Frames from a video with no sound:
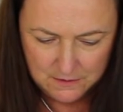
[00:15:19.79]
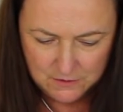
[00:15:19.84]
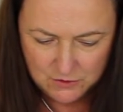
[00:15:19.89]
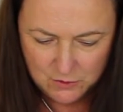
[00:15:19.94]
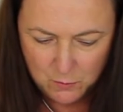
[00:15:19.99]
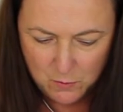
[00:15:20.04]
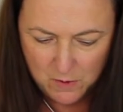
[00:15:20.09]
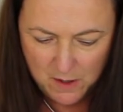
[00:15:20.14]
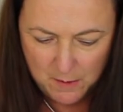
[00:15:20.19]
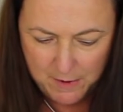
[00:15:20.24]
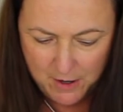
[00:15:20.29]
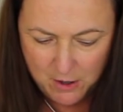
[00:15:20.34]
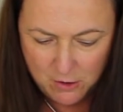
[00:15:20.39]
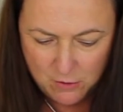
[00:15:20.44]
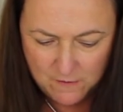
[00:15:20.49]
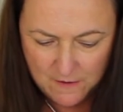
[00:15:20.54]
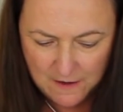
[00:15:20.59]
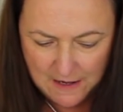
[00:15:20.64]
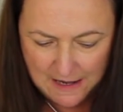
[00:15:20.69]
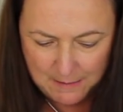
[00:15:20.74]
Don't worry about
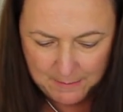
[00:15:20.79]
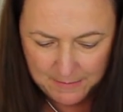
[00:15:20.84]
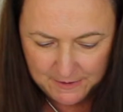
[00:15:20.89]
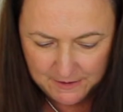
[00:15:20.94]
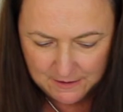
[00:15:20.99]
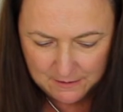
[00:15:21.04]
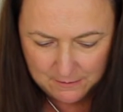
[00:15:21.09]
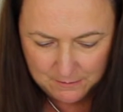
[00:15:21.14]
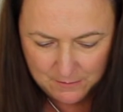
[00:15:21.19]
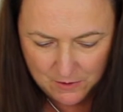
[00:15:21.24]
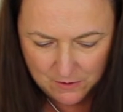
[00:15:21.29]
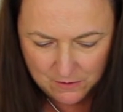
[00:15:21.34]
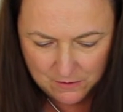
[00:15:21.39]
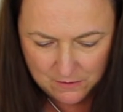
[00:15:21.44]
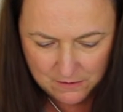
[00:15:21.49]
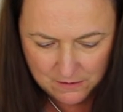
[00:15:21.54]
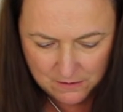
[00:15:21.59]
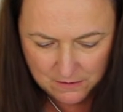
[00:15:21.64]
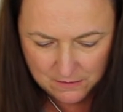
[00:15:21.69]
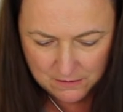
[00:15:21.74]
overlapping them
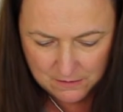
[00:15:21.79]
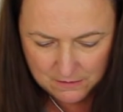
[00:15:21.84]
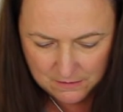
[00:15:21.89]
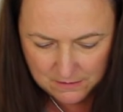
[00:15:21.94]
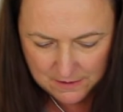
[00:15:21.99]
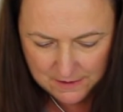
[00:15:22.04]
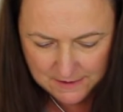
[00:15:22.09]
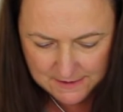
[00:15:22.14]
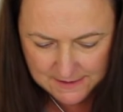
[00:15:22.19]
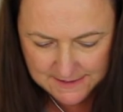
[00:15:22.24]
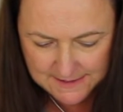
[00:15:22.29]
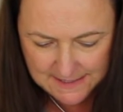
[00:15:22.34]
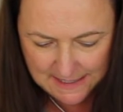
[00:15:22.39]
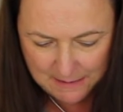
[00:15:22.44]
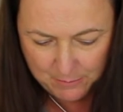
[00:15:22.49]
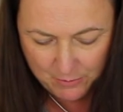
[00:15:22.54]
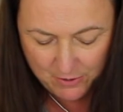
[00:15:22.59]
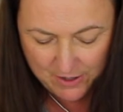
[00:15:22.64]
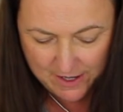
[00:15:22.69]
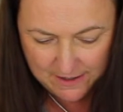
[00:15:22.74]
or, as I
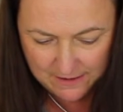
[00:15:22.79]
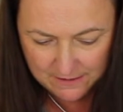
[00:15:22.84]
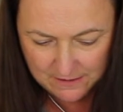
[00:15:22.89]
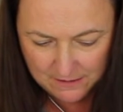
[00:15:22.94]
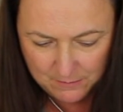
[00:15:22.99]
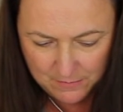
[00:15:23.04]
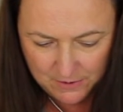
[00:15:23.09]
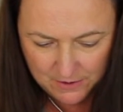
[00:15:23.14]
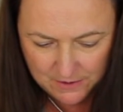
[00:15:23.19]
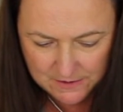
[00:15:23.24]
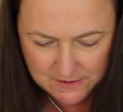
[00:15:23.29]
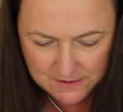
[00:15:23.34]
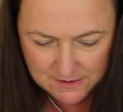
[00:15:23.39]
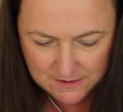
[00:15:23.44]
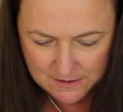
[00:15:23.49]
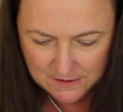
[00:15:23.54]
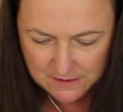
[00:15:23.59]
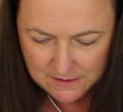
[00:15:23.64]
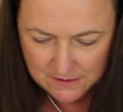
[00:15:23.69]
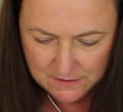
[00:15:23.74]
say, breaking them, because
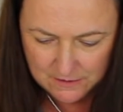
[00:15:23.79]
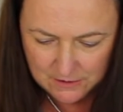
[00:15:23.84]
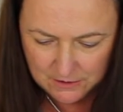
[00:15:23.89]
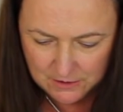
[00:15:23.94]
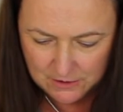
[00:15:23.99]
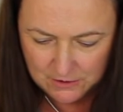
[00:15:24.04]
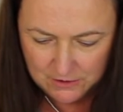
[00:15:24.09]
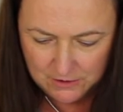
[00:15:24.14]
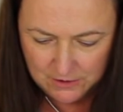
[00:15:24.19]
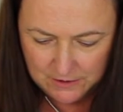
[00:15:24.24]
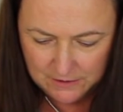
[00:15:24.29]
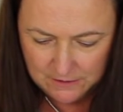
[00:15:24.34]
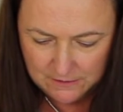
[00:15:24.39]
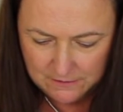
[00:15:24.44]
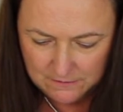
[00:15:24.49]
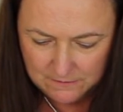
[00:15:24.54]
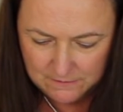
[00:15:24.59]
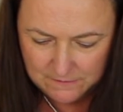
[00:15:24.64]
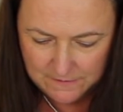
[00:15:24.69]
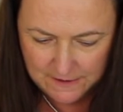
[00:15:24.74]
the glue
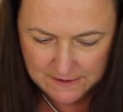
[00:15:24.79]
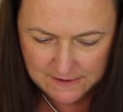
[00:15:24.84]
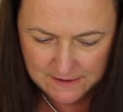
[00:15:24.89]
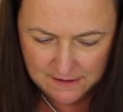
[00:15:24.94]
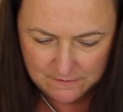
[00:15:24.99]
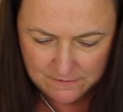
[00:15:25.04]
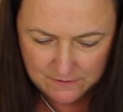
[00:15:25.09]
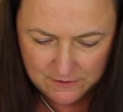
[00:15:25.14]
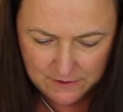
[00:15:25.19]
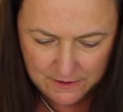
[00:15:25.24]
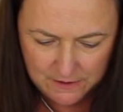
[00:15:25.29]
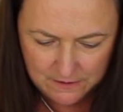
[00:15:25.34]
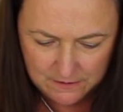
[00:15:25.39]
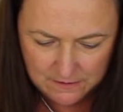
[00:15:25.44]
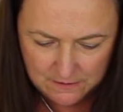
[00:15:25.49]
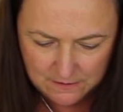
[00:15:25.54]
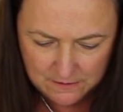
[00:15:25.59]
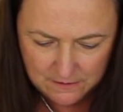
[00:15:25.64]
can fix that for you.